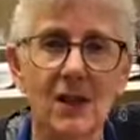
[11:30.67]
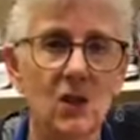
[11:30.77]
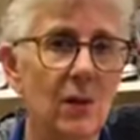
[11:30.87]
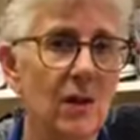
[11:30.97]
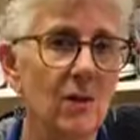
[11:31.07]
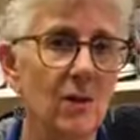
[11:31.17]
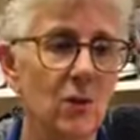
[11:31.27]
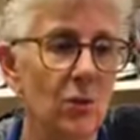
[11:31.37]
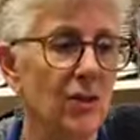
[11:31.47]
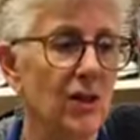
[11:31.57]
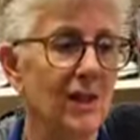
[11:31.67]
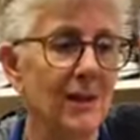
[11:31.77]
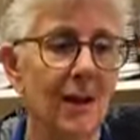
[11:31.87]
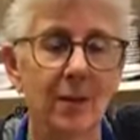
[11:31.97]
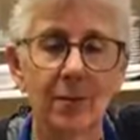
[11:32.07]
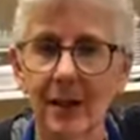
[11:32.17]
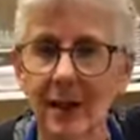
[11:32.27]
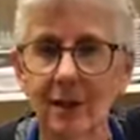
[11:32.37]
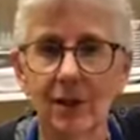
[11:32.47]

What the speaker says: Other things we used were just